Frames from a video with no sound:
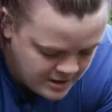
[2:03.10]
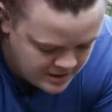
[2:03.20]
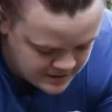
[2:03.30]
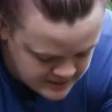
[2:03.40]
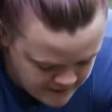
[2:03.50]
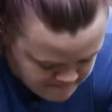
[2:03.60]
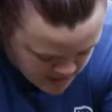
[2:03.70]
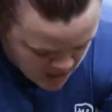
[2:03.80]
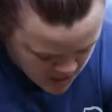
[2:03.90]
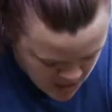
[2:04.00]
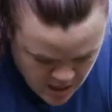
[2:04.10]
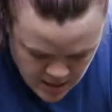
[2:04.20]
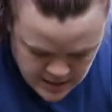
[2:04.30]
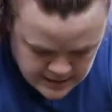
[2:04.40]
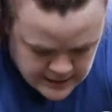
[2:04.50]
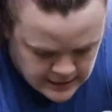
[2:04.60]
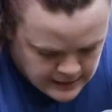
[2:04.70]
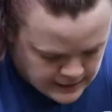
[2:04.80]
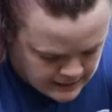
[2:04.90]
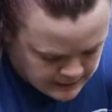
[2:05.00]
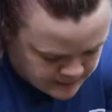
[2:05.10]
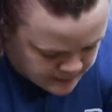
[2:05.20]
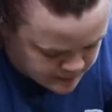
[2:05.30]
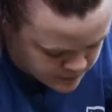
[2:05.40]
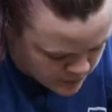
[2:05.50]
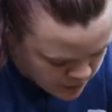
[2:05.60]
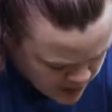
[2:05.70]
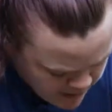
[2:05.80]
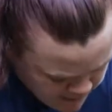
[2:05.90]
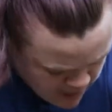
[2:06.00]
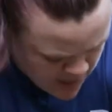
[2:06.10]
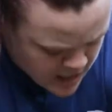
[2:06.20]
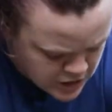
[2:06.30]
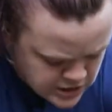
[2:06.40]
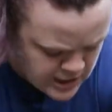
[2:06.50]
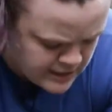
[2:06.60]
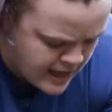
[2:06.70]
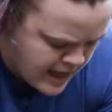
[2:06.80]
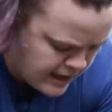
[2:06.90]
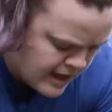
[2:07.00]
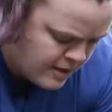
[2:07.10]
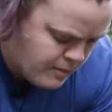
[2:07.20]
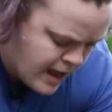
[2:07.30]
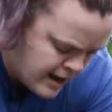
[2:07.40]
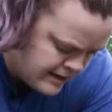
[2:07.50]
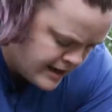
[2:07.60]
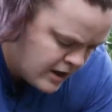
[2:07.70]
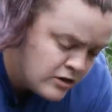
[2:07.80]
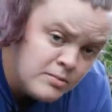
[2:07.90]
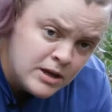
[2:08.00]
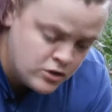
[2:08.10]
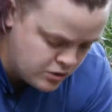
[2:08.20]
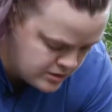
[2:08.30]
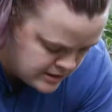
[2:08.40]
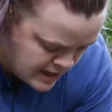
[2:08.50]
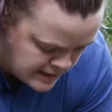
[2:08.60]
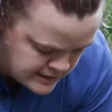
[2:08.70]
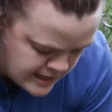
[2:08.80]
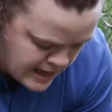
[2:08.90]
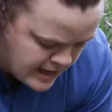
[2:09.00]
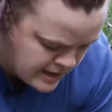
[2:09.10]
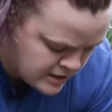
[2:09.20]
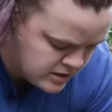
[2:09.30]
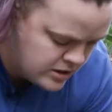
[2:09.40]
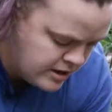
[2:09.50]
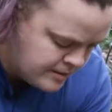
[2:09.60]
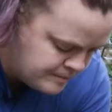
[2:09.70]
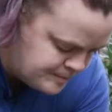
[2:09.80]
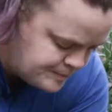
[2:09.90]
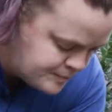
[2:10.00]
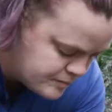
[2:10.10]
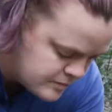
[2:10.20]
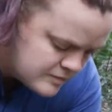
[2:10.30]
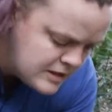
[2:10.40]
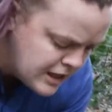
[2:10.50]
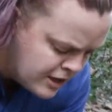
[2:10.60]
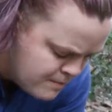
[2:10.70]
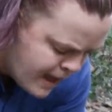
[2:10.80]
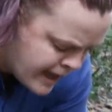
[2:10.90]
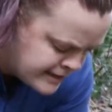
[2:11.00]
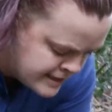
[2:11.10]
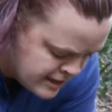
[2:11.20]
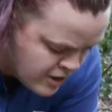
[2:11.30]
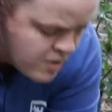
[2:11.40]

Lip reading: So let's see. Okay, and just like that, I kind of pat it down to make sure it's nice and compact in there.